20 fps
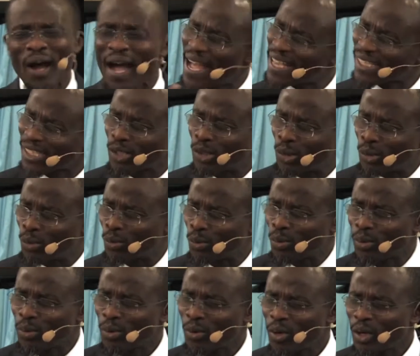ask you
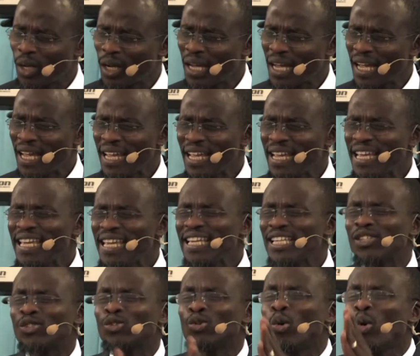
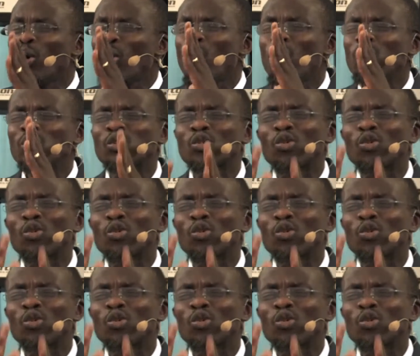is goes